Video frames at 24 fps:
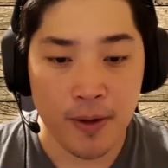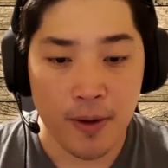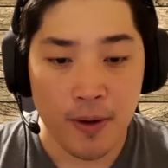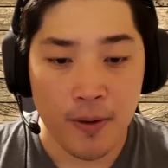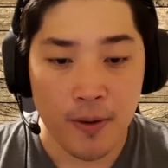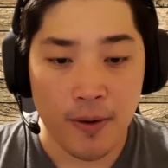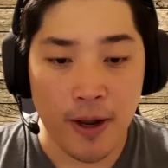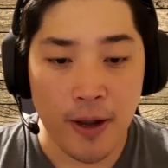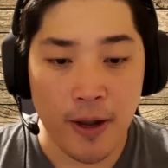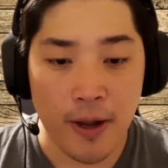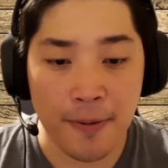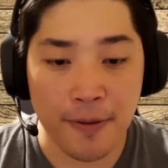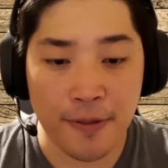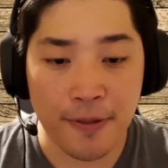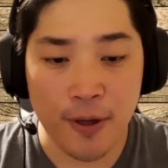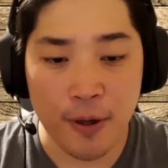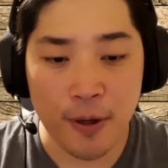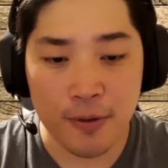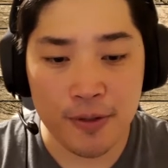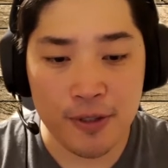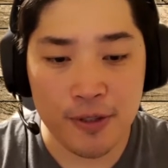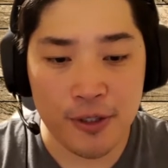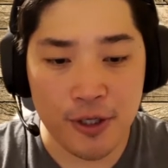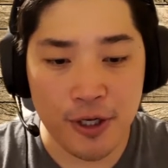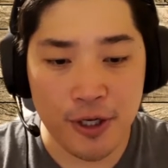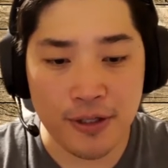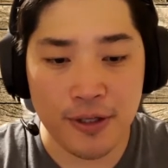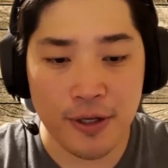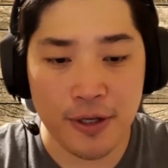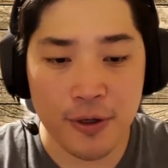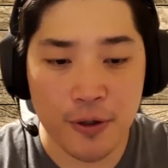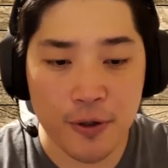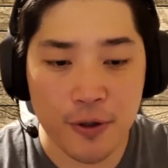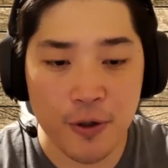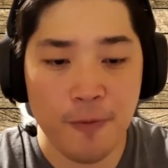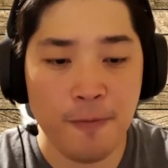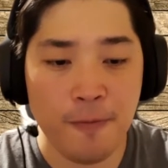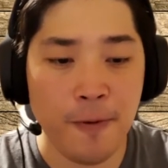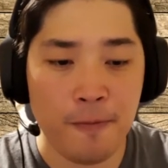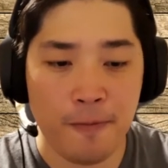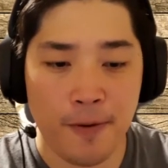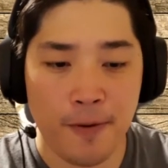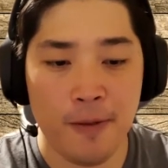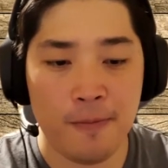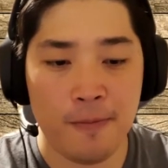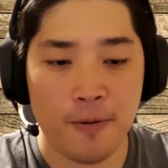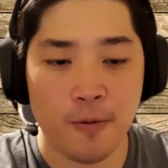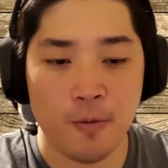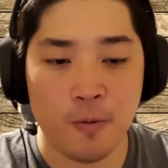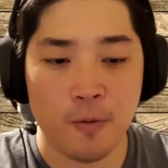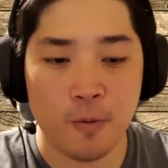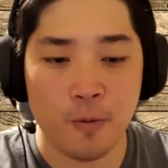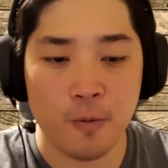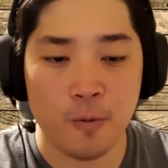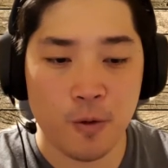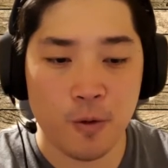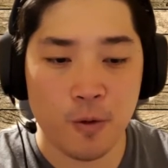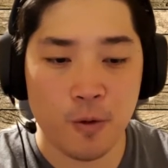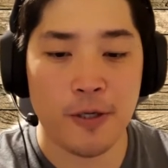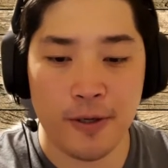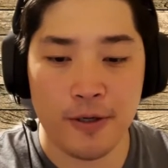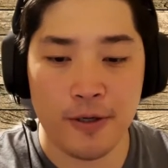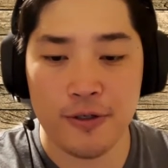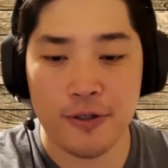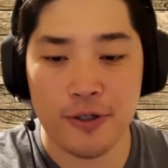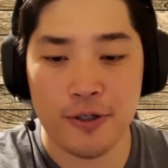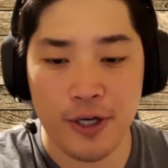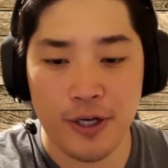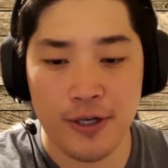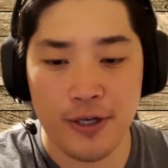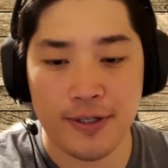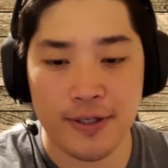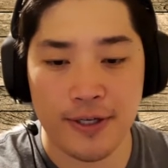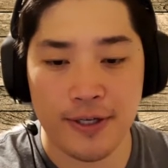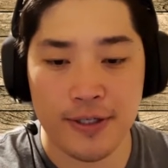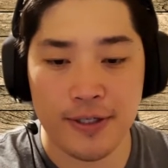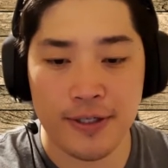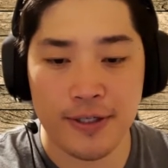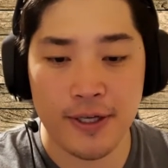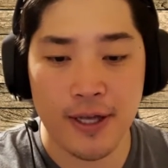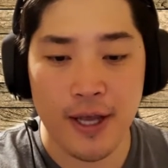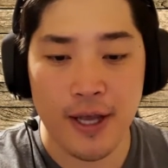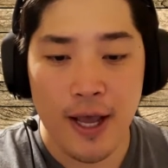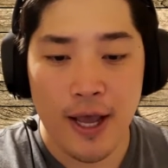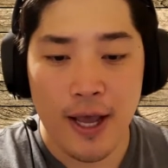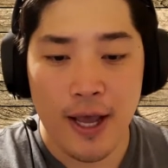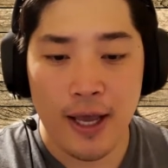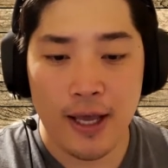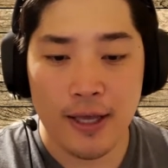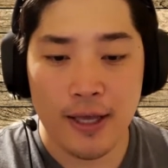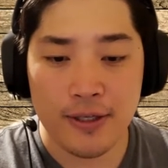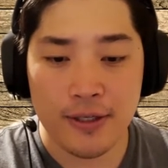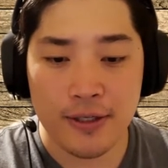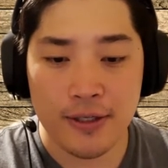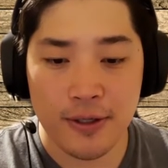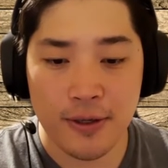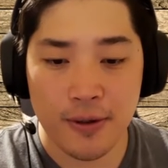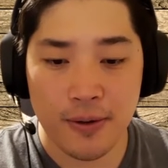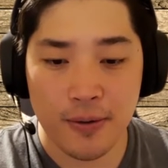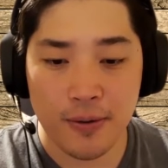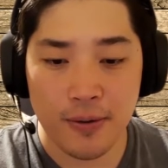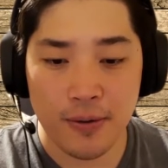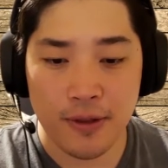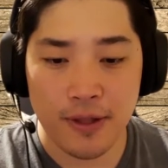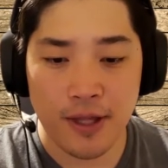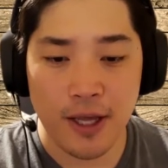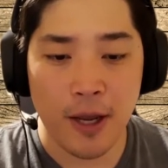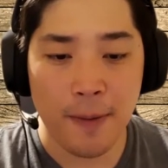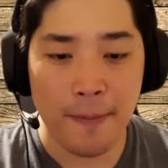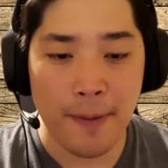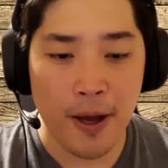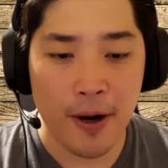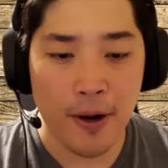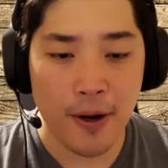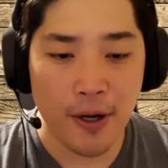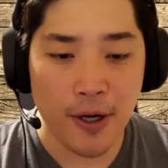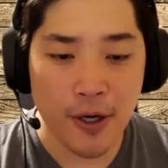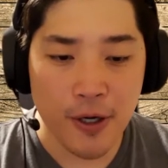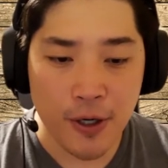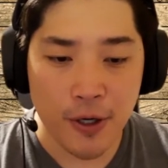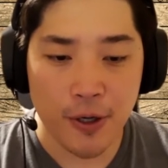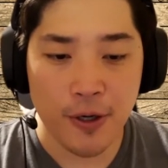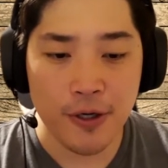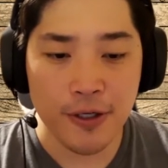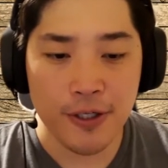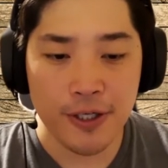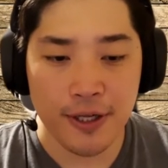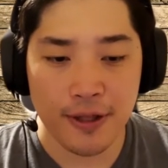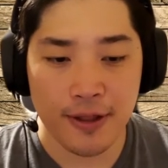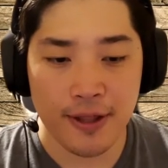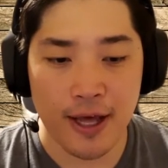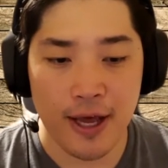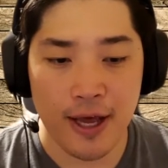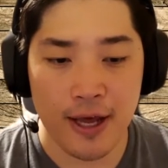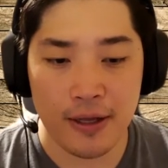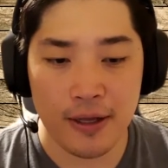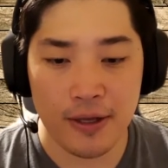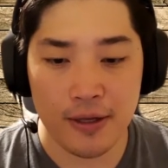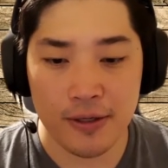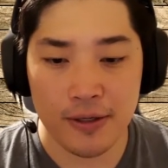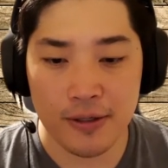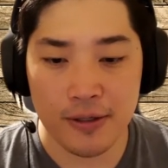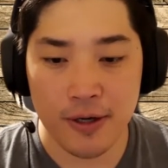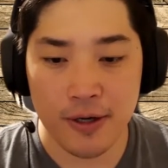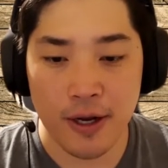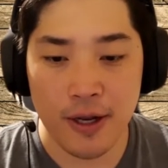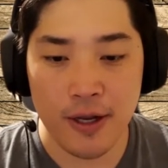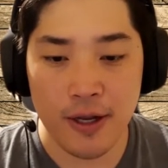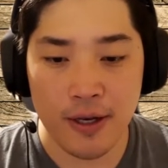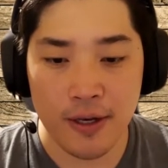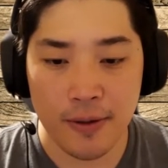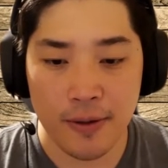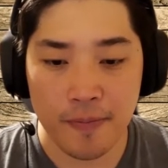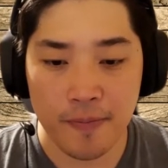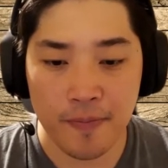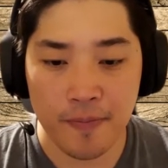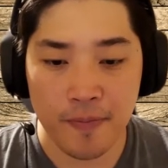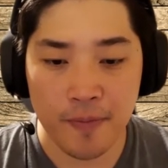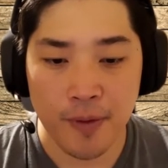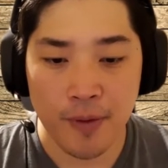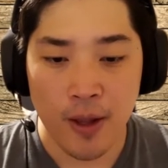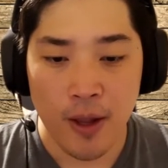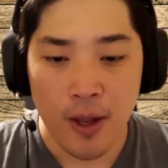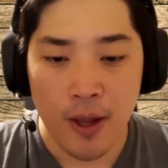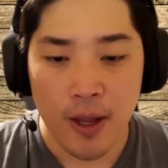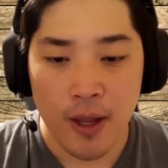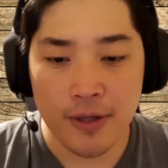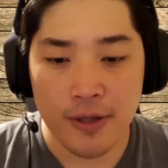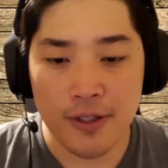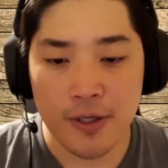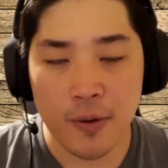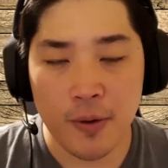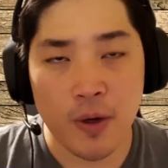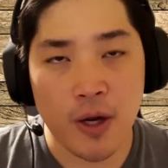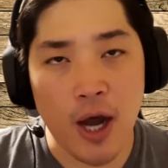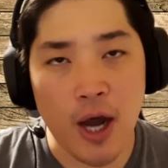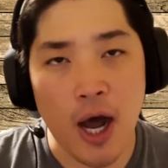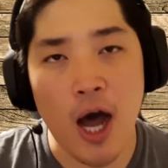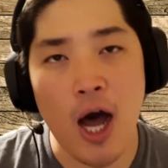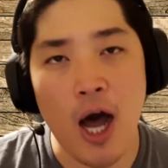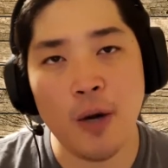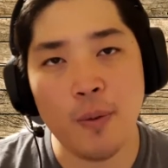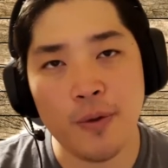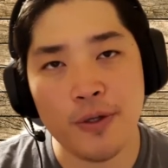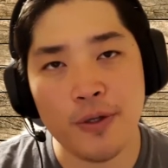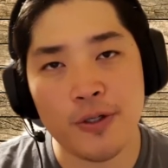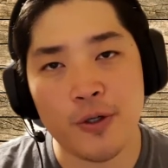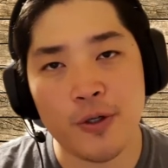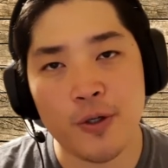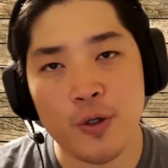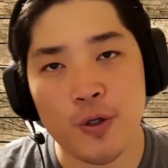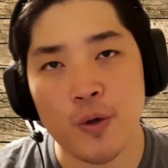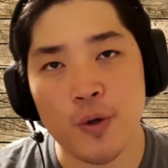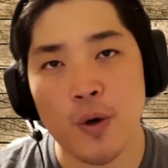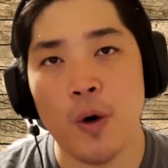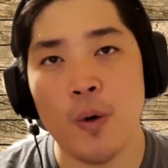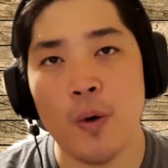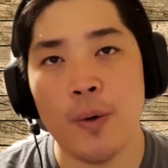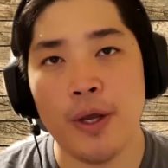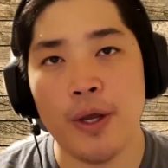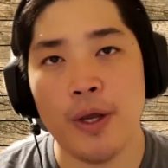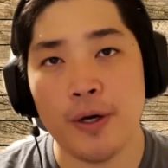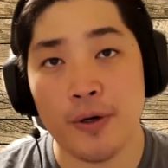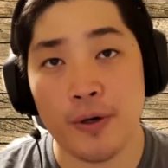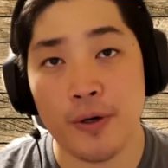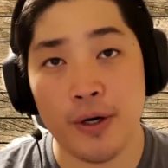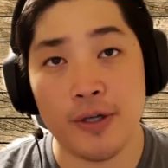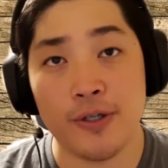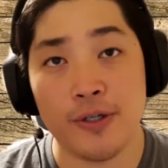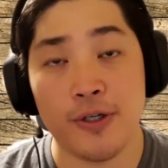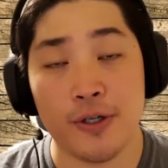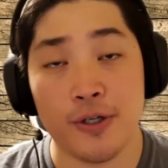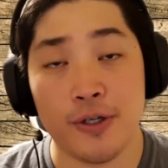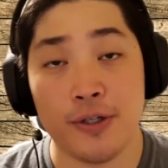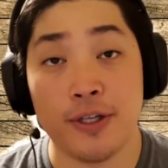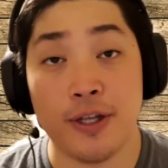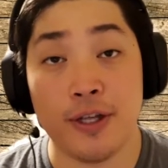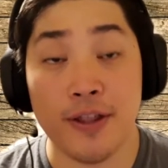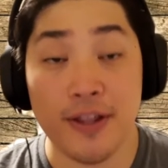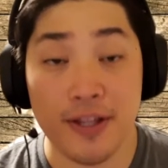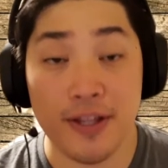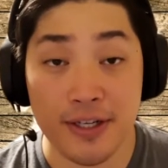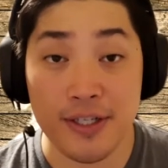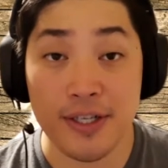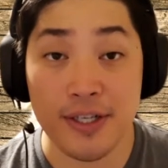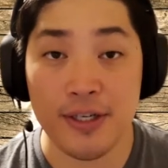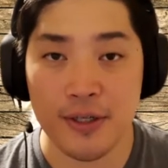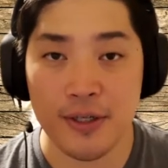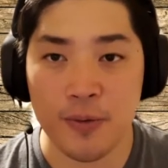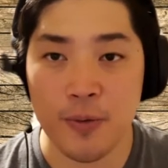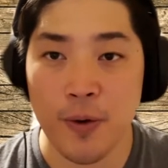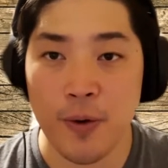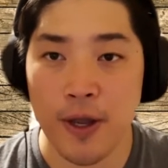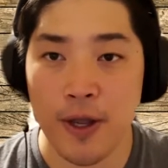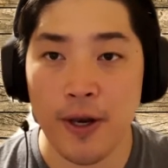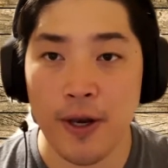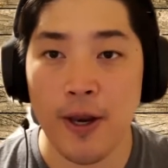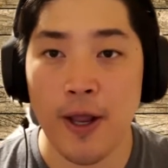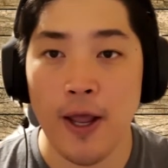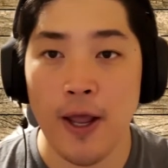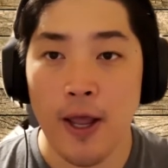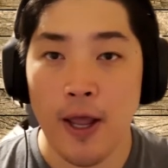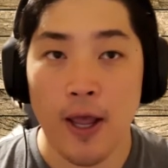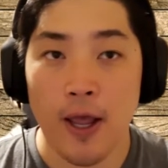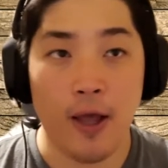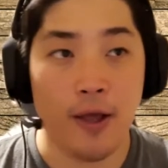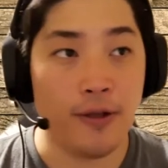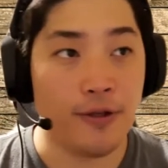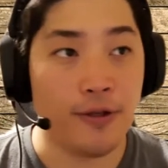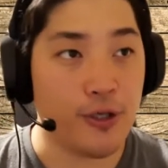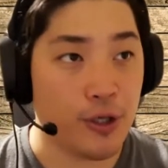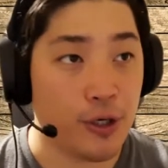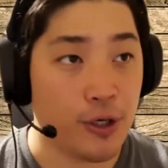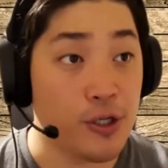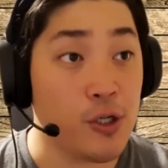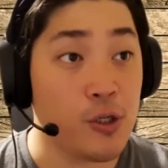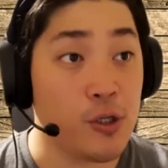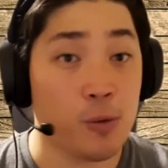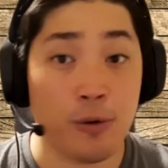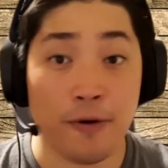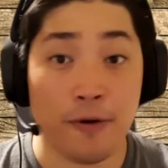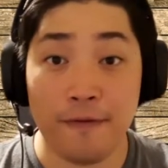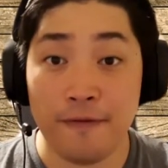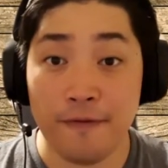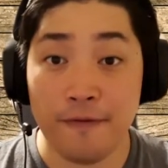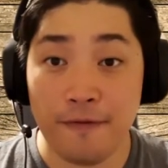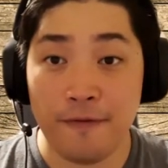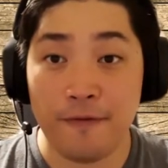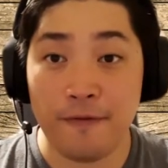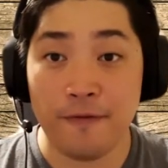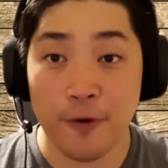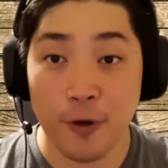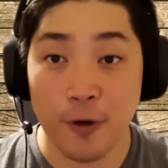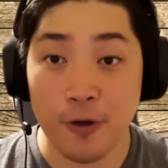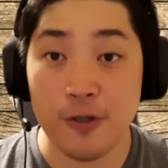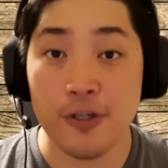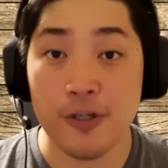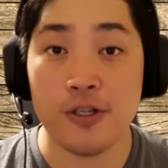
right? But there was just a group of people worshiping Jesus. And so think about how encouraging that is, right? And so God was growing Christians, and this is when uh, churches were first